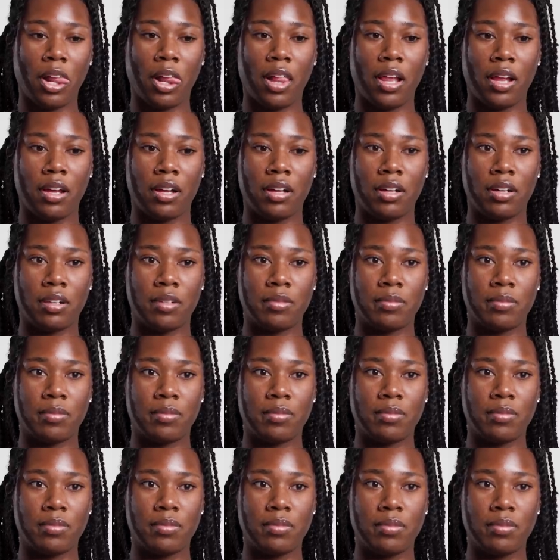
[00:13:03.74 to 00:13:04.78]
um,
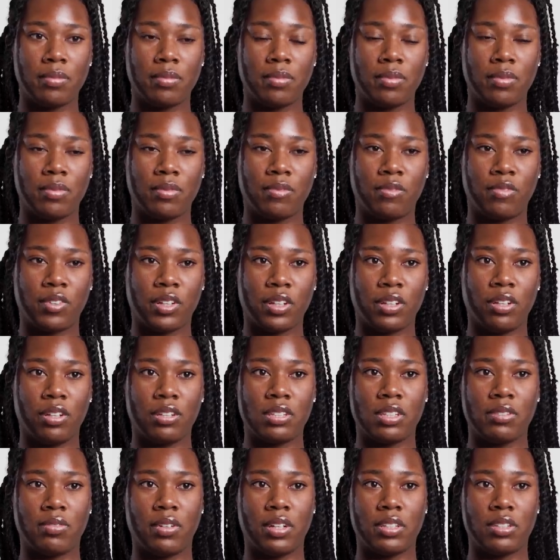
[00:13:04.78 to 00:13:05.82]
for
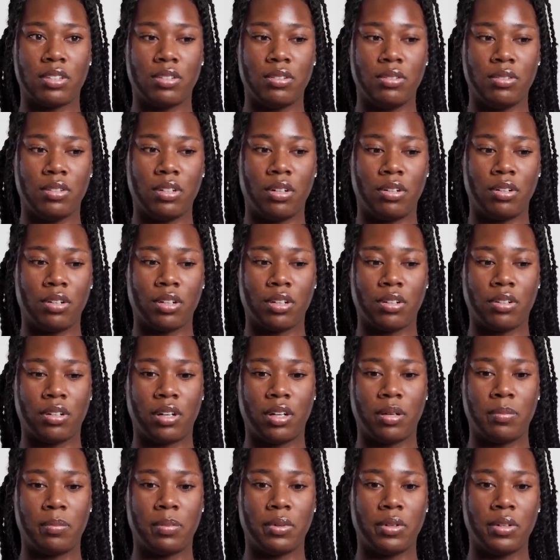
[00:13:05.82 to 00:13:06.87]
those of us who don't grow
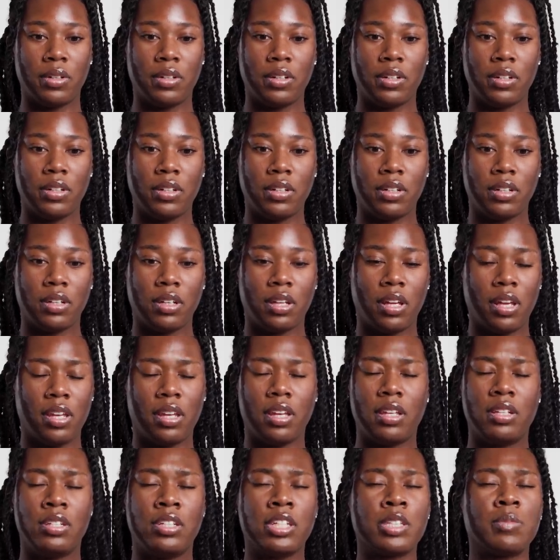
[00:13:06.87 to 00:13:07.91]
up.
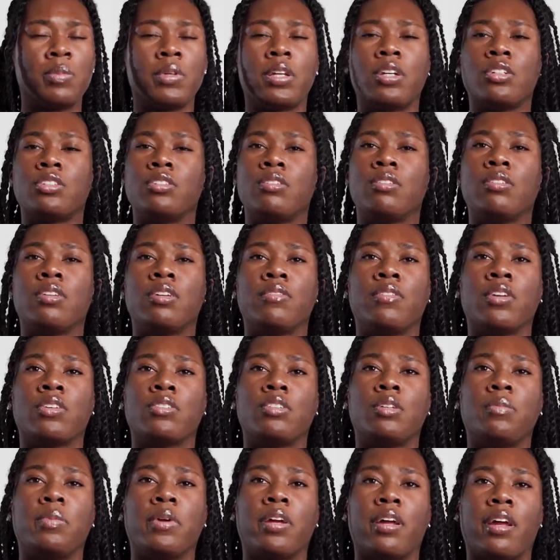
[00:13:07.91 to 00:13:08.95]
And just because you live in a
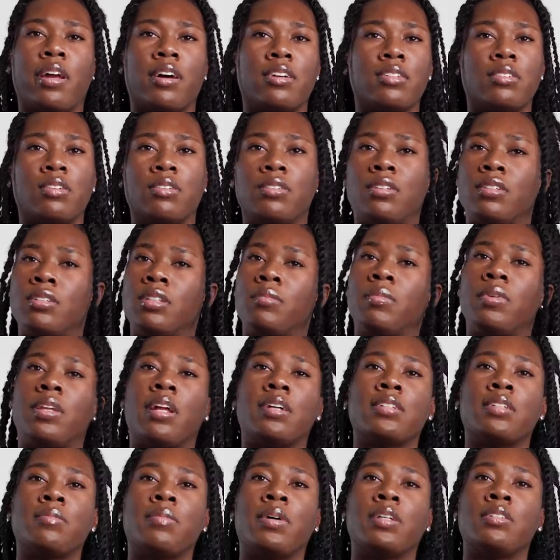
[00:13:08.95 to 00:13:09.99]
two-parent household doesn't mean
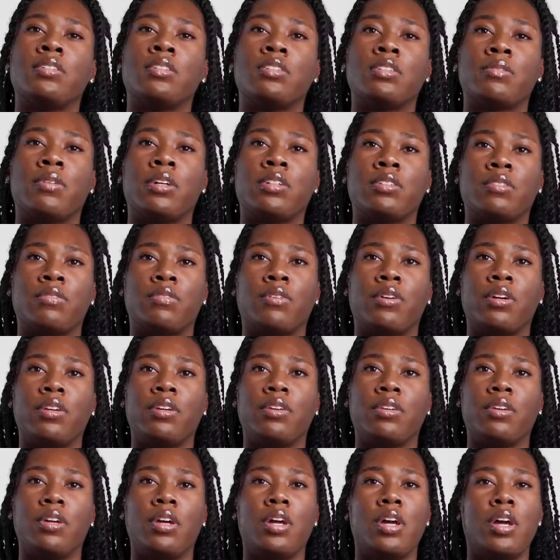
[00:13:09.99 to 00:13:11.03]
that's the best situation for
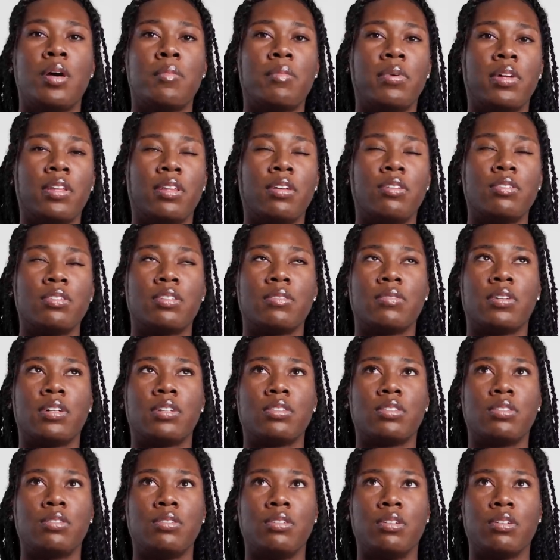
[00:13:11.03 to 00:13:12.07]
you. But those of
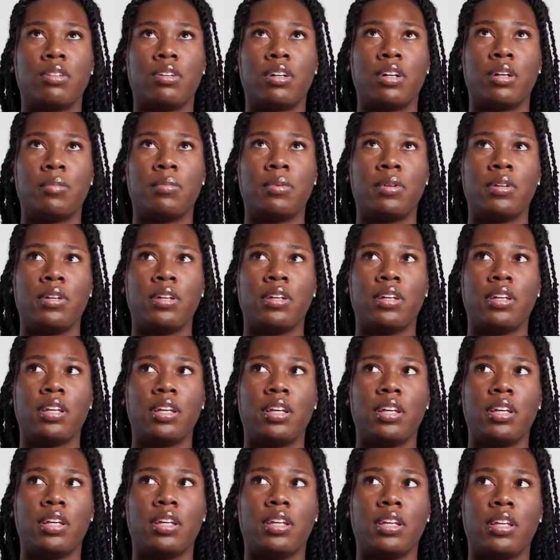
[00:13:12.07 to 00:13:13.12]
us who grew up
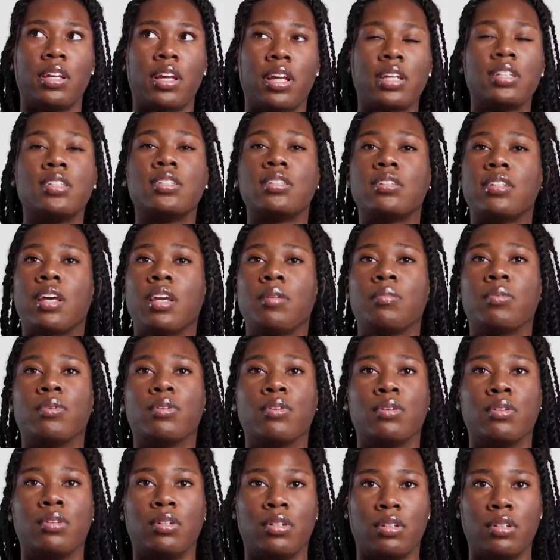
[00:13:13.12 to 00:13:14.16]
in a
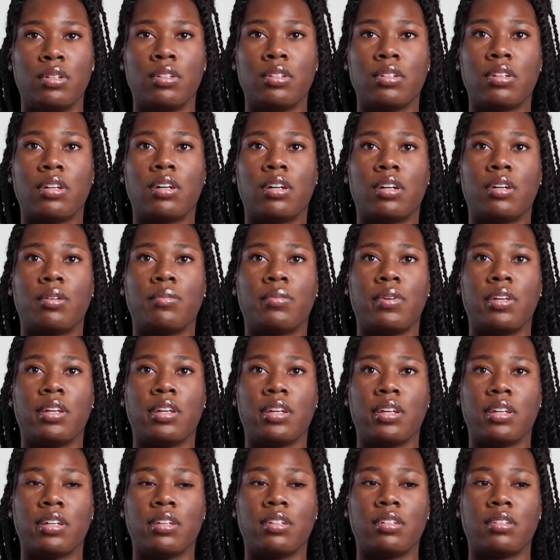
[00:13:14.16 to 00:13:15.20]
stable um,
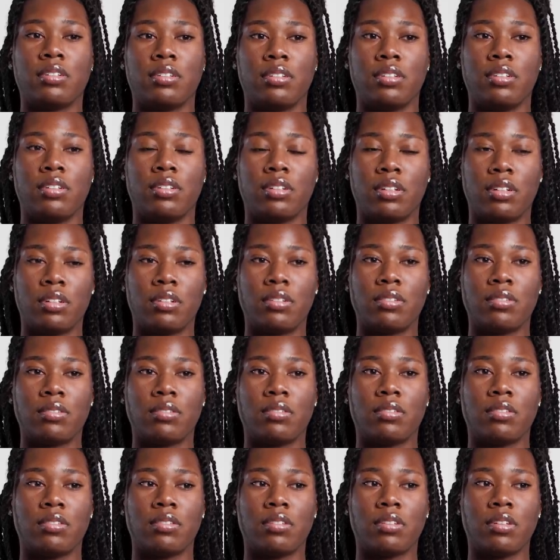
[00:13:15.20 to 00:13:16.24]
and, you know,
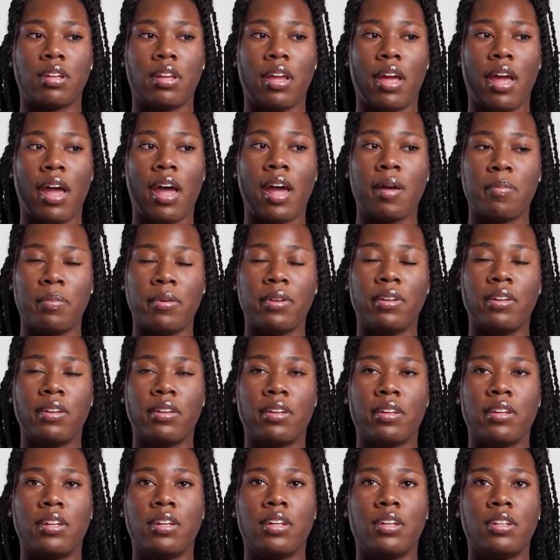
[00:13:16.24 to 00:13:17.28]

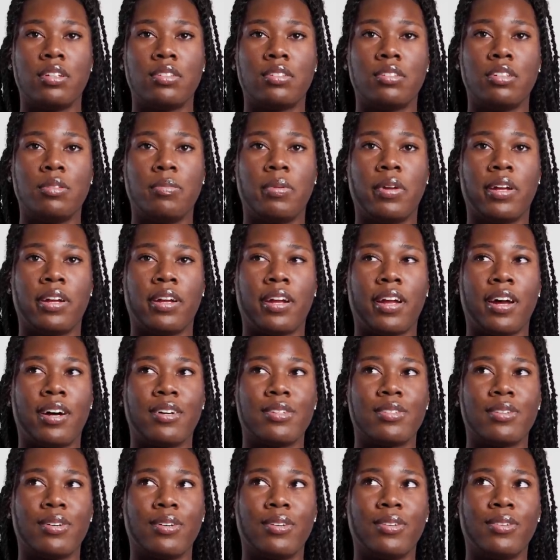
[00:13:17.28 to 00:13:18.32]
happy two-parent
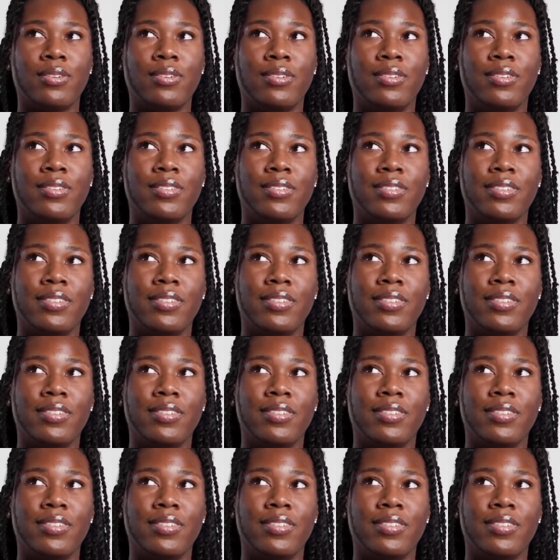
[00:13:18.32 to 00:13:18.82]
household,